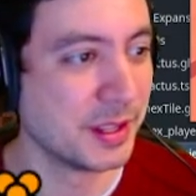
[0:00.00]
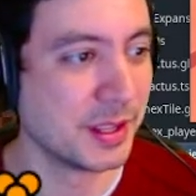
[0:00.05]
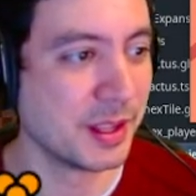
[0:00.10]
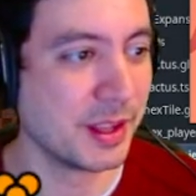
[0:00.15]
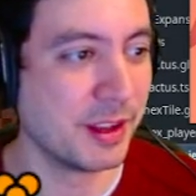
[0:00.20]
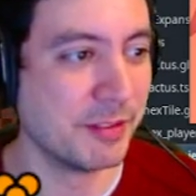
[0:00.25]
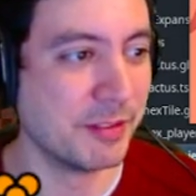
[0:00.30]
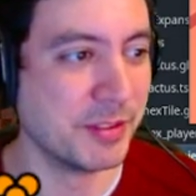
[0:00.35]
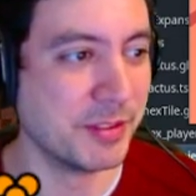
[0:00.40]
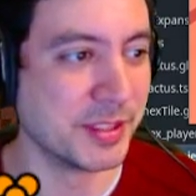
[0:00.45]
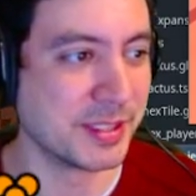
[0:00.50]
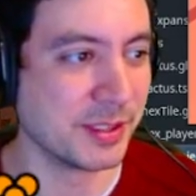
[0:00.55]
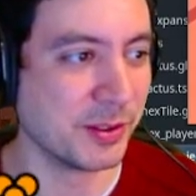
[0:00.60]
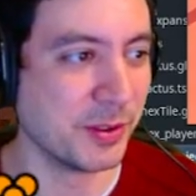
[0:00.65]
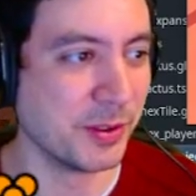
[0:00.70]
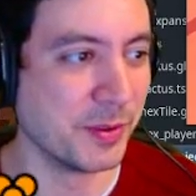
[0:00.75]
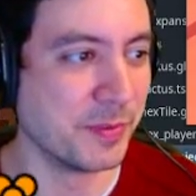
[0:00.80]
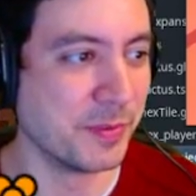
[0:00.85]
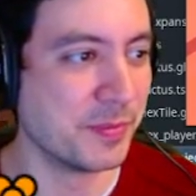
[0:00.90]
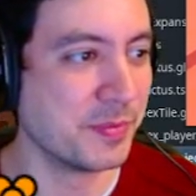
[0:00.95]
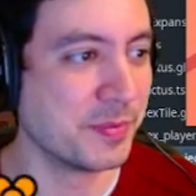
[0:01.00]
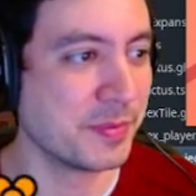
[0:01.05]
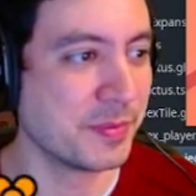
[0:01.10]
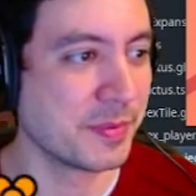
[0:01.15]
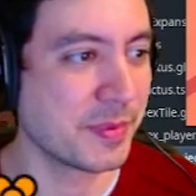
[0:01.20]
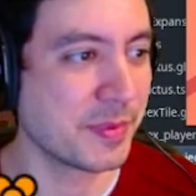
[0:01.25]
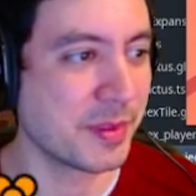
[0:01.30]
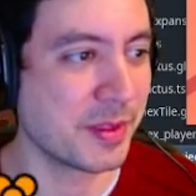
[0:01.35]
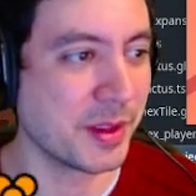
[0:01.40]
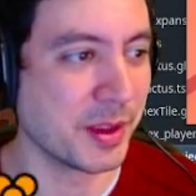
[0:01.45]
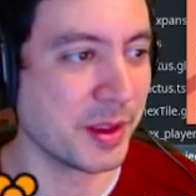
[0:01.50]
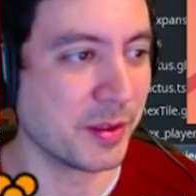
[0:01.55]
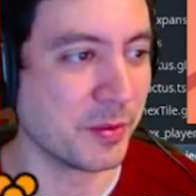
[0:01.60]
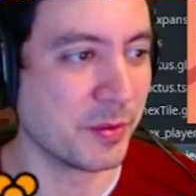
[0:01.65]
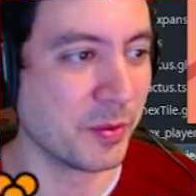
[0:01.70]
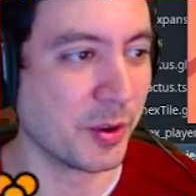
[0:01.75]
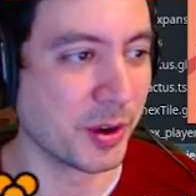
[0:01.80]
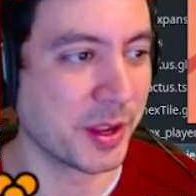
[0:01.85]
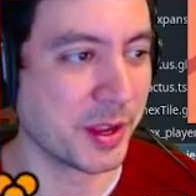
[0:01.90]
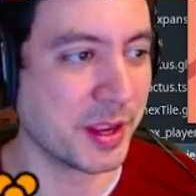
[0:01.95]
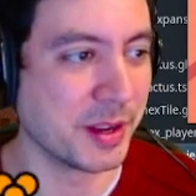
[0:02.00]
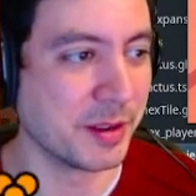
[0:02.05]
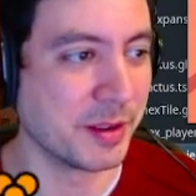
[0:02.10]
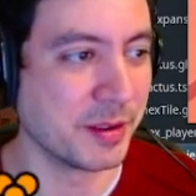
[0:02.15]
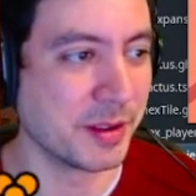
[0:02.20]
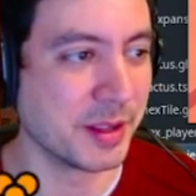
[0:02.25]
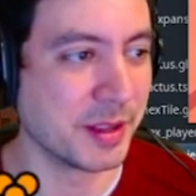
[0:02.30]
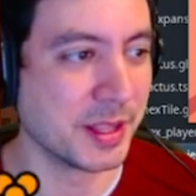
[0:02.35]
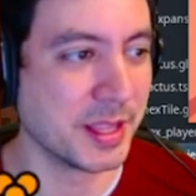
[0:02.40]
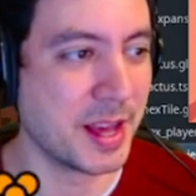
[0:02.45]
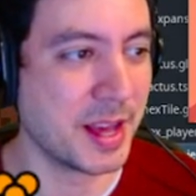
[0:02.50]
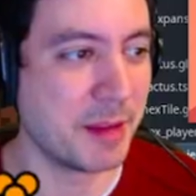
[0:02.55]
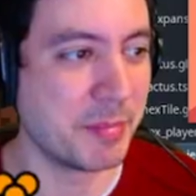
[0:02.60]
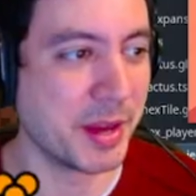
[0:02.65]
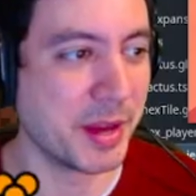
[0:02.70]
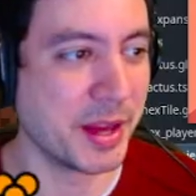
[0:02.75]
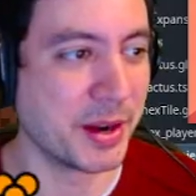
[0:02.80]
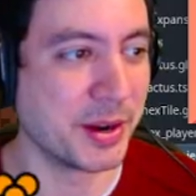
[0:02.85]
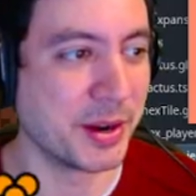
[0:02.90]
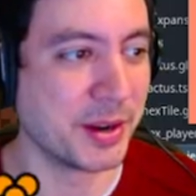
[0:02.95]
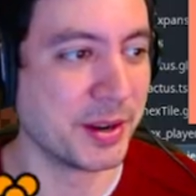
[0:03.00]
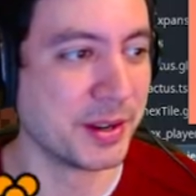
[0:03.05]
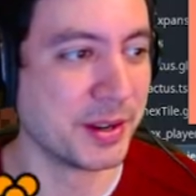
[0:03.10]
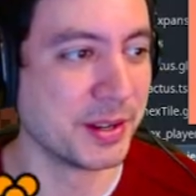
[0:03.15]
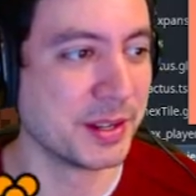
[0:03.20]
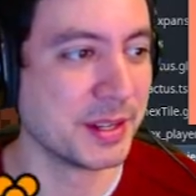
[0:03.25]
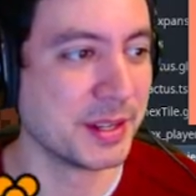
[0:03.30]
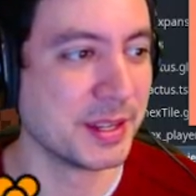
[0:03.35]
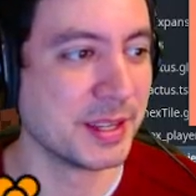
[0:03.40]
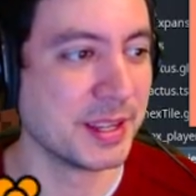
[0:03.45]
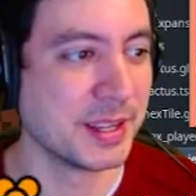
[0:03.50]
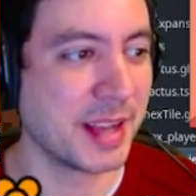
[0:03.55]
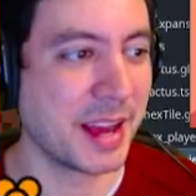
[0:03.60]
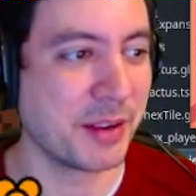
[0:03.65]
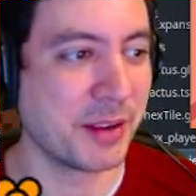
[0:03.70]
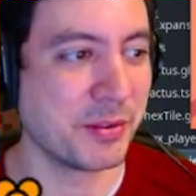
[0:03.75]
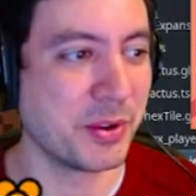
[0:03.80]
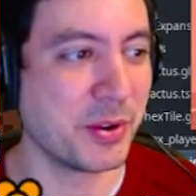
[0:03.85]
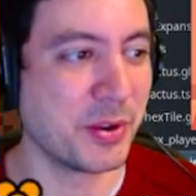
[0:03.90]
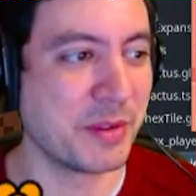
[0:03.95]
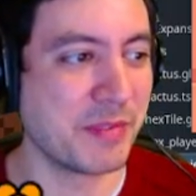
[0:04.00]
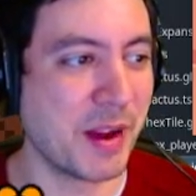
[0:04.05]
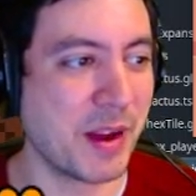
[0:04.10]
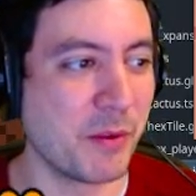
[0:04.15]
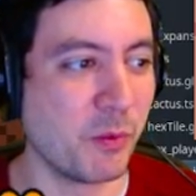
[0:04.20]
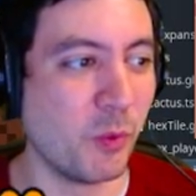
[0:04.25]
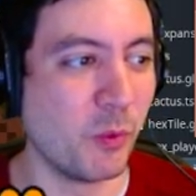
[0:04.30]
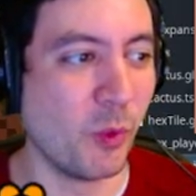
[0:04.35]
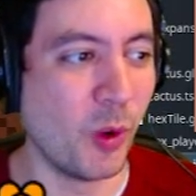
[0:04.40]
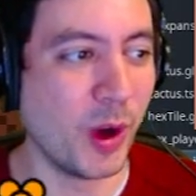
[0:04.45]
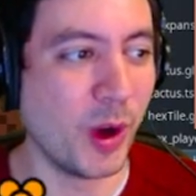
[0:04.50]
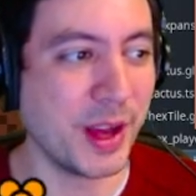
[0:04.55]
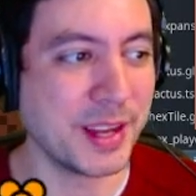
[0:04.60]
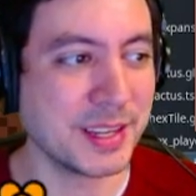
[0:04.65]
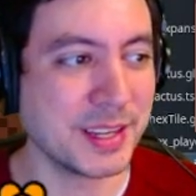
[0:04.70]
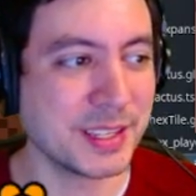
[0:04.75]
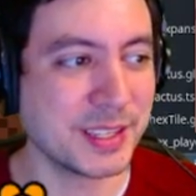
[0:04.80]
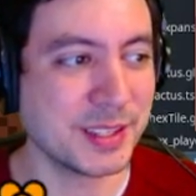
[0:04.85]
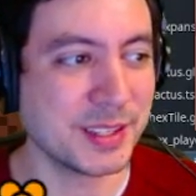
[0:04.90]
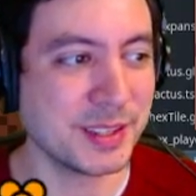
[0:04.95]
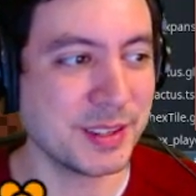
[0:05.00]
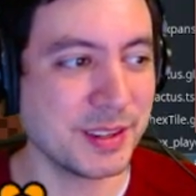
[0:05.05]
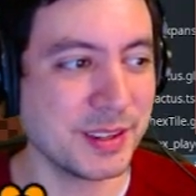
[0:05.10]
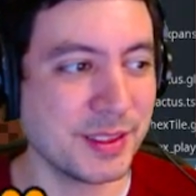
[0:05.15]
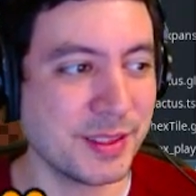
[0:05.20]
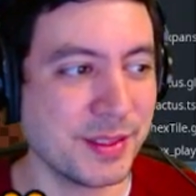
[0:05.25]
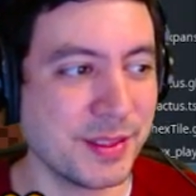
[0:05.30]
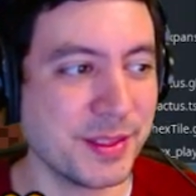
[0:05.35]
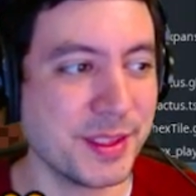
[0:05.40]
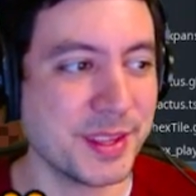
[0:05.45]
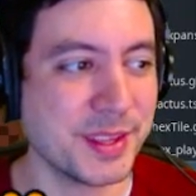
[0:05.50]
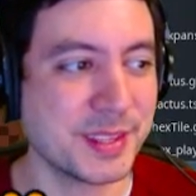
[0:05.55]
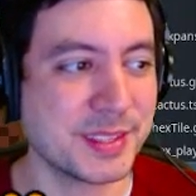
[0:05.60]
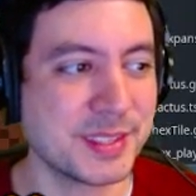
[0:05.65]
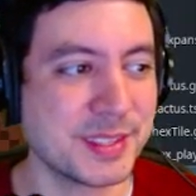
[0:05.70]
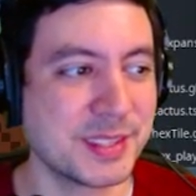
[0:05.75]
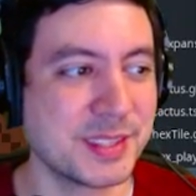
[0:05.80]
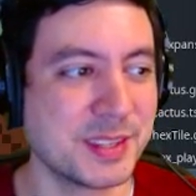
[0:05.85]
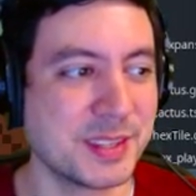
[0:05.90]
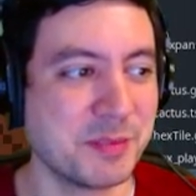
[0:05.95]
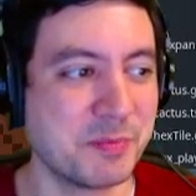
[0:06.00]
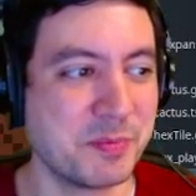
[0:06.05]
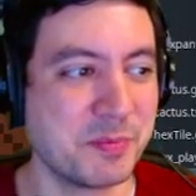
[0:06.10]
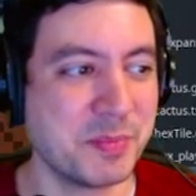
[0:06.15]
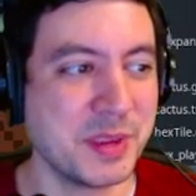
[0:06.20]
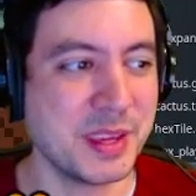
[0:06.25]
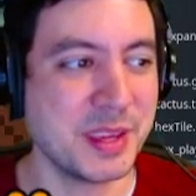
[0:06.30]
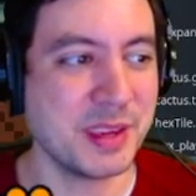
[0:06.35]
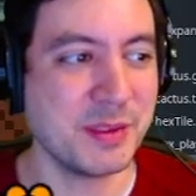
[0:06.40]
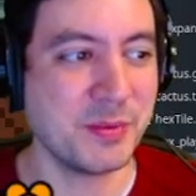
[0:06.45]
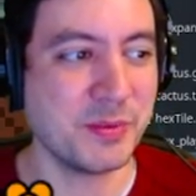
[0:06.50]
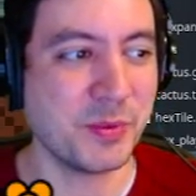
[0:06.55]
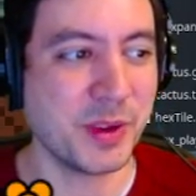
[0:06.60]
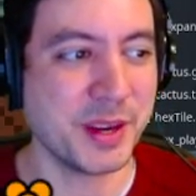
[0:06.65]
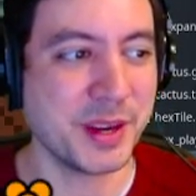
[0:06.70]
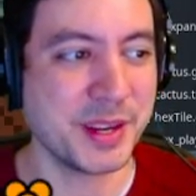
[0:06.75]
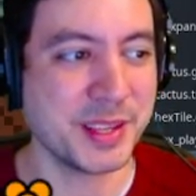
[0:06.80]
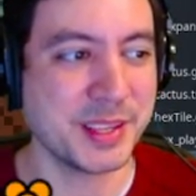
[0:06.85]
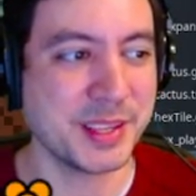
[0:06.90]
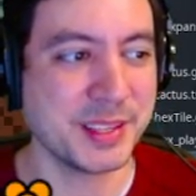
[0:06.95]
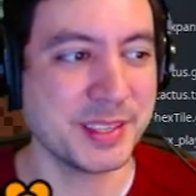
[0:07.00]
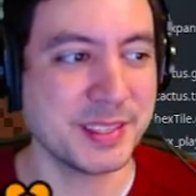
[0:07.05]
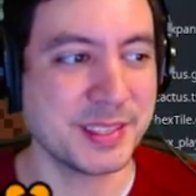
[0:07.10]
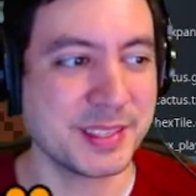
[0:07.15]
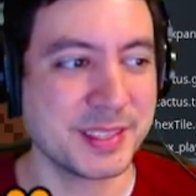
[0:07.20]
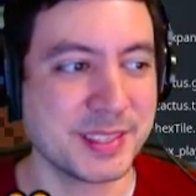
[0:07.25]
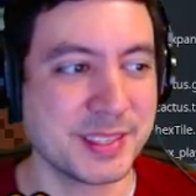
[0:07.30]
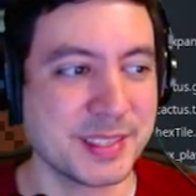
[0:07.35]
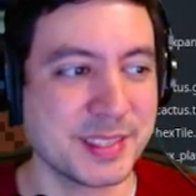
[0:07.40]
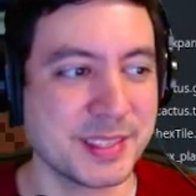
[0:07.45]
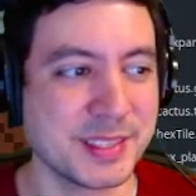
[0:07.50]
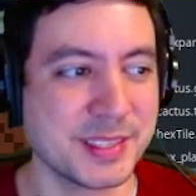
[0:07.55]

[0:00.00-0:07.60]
of this little thing working a lot better. I don't know if I want this to be what it is.